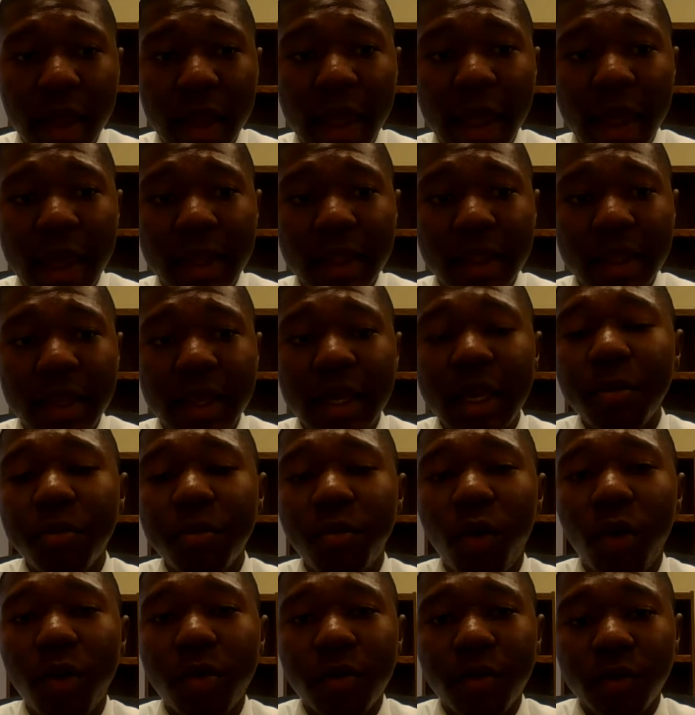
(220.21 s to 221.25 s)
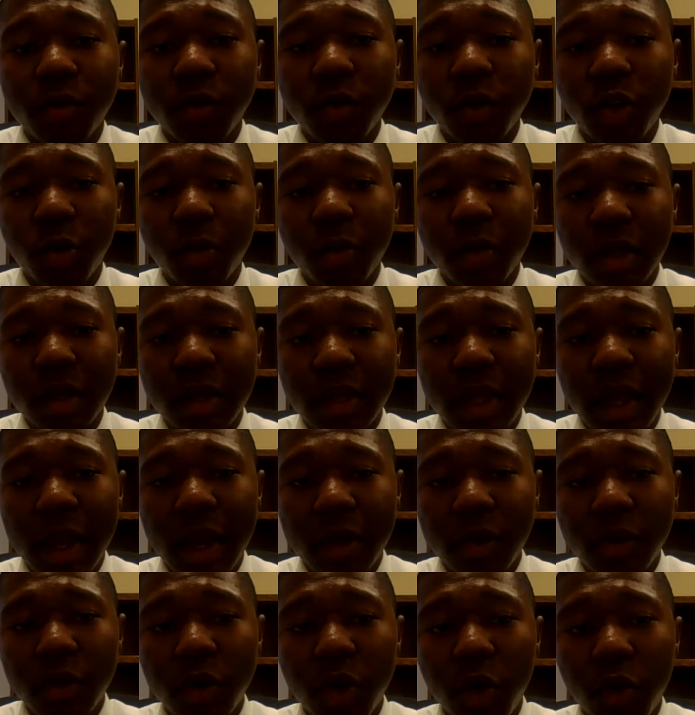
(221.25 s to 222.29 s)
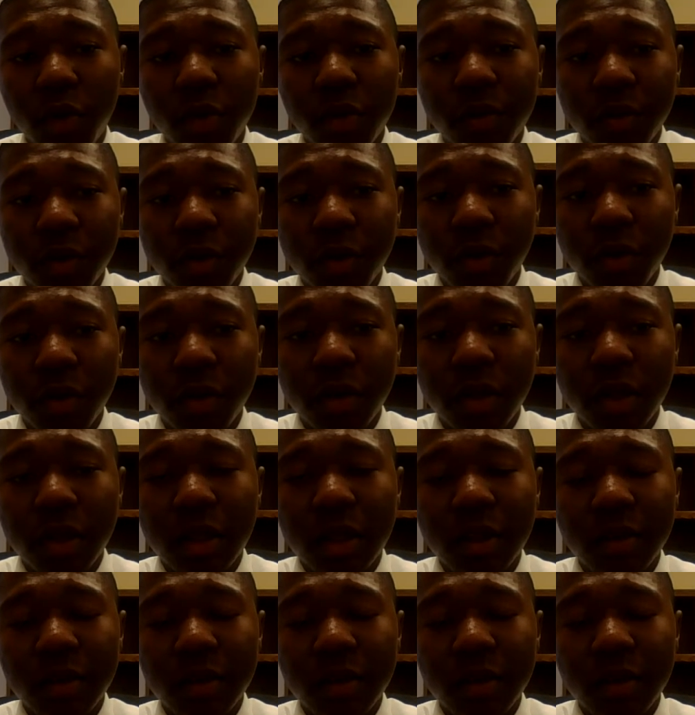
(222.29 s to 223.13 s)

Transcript: And the endpoint review committee that reviewed